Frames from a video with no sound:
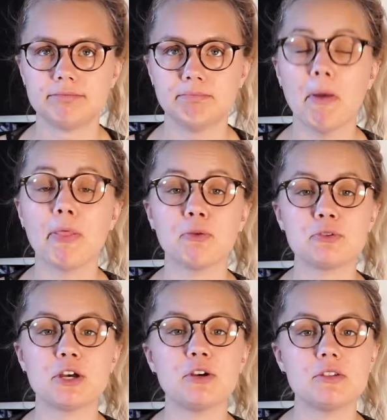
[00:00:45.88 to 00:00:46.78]
month or
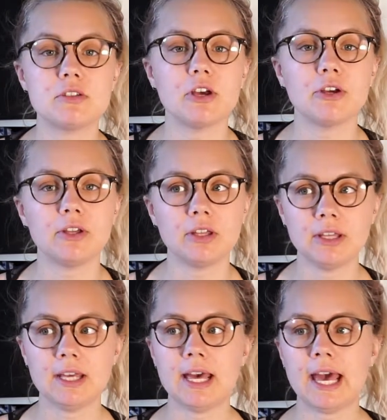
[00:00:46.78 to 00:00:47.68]
so
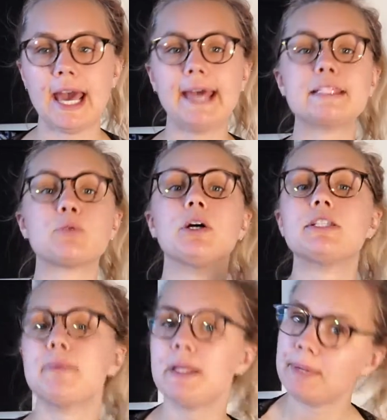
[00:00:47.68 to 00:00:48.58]
hence why
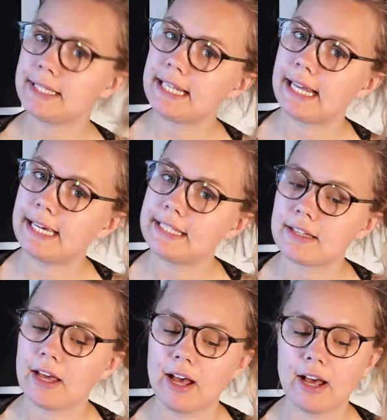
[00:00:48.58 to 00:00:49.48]
it's been a bit delayed.
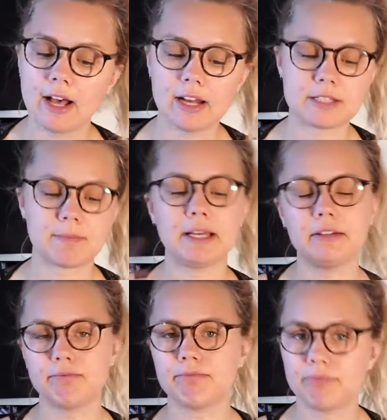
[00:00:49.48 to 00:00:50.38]
I'll
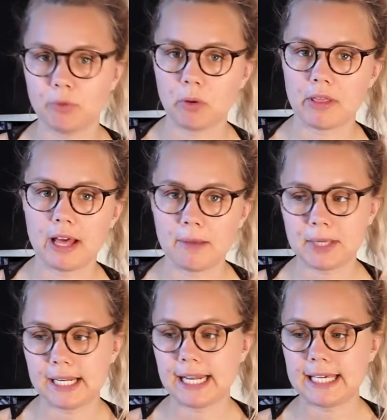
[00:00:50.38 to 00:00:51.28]
explain all of that a
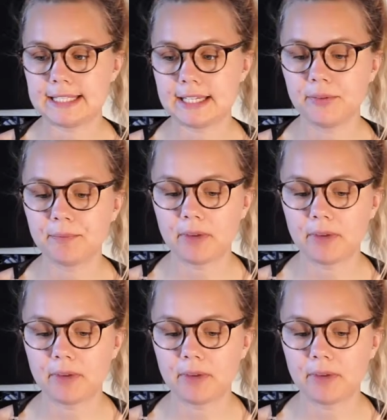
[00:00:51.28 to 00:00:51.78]
bit later.